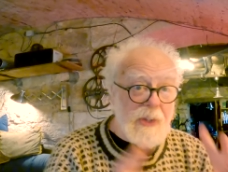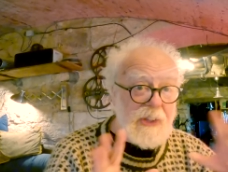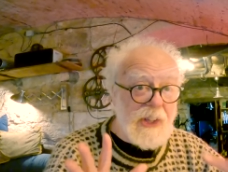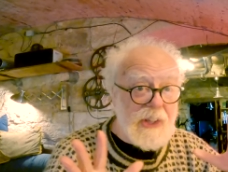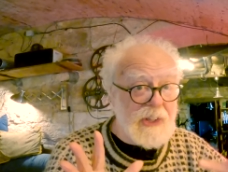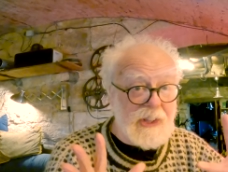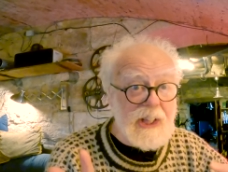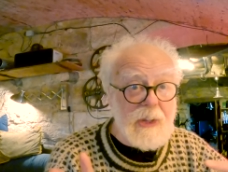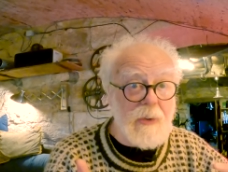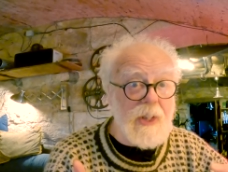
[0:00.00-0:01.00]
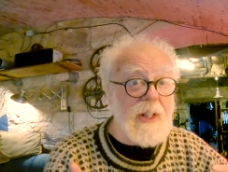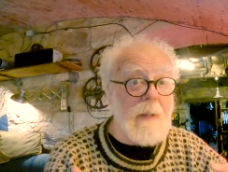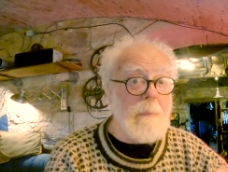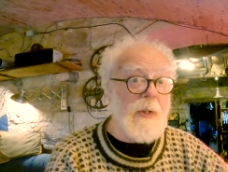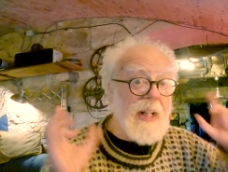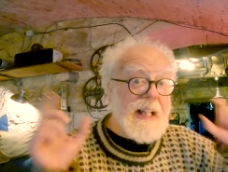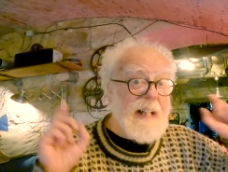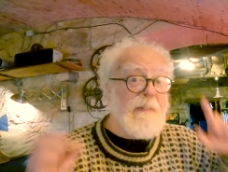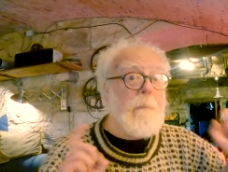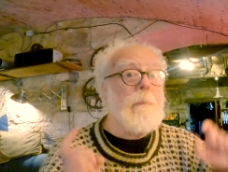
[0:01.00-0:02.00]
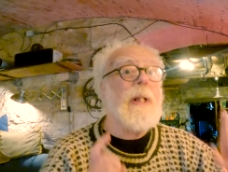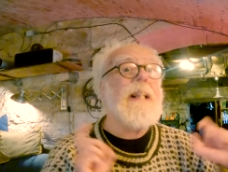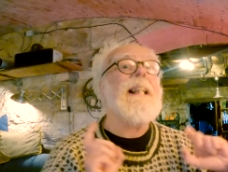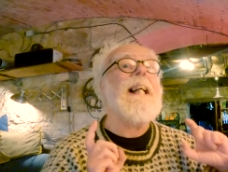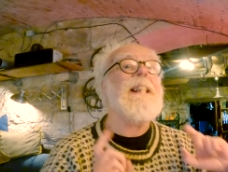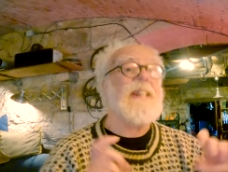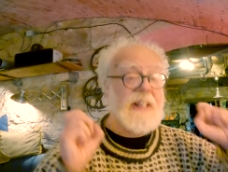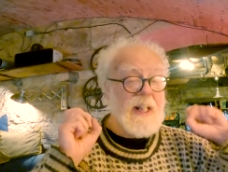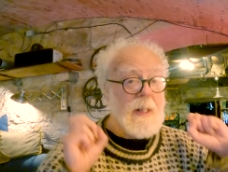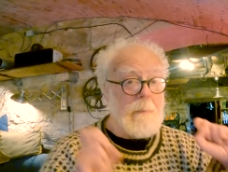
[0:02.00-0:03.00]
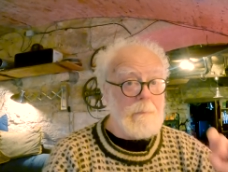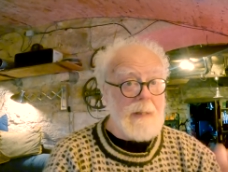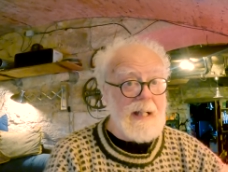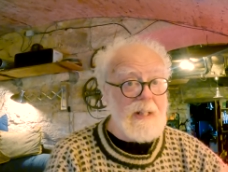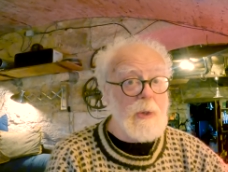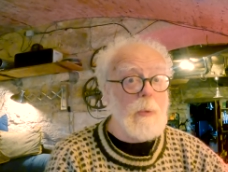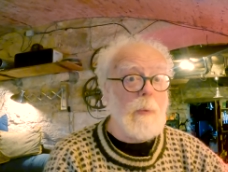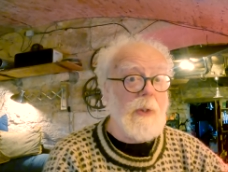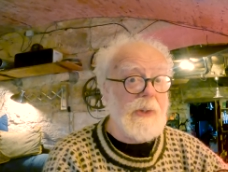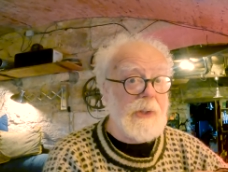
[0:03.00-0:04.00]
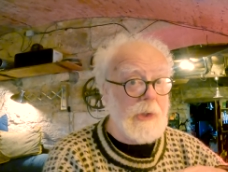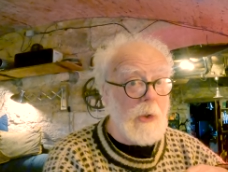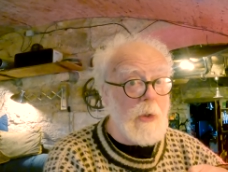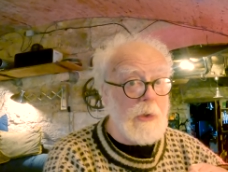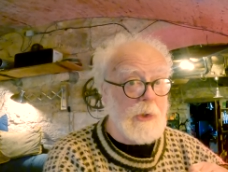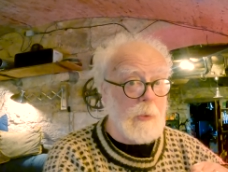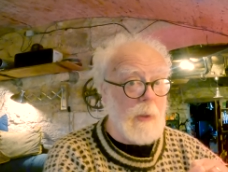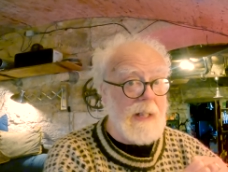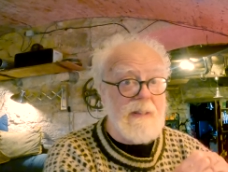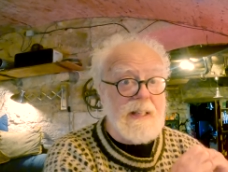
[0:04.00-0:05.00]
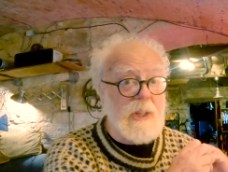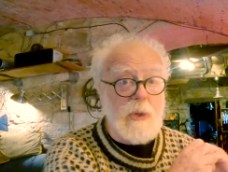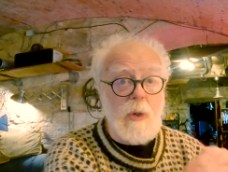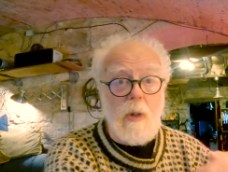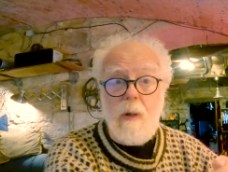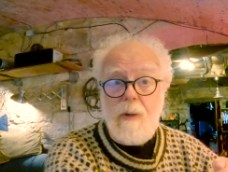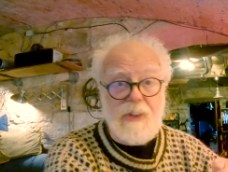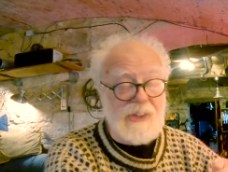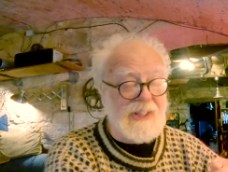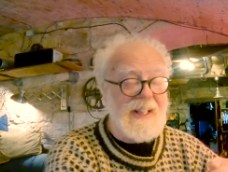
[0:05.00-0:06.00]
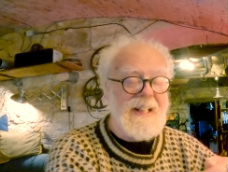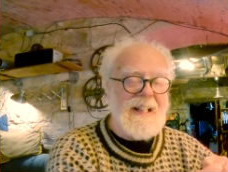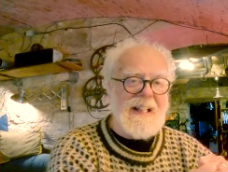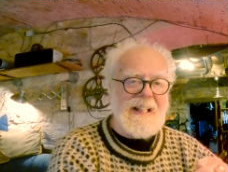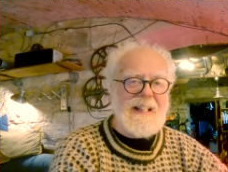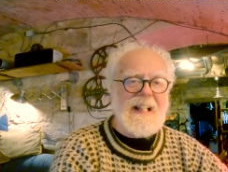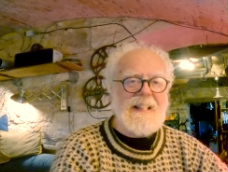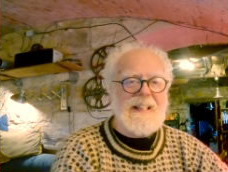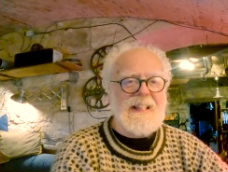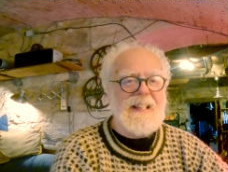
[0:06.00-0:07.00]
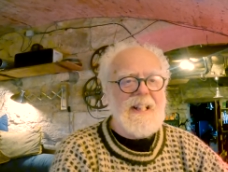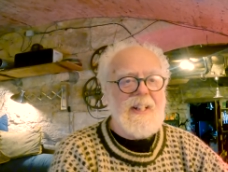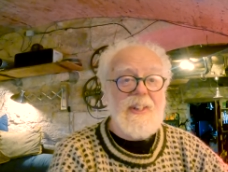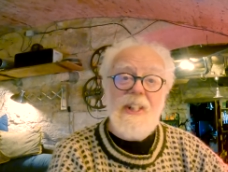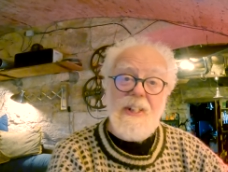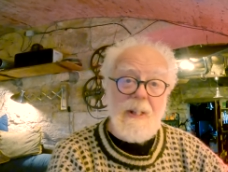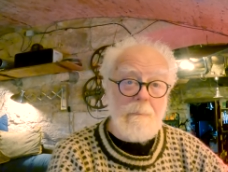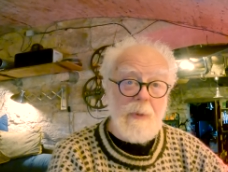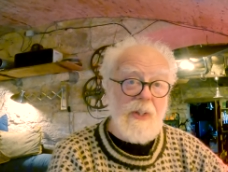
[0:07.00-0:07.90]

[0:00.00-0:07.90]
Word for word: there's a secret number that even predates men with socks wearing crocs, and that's the number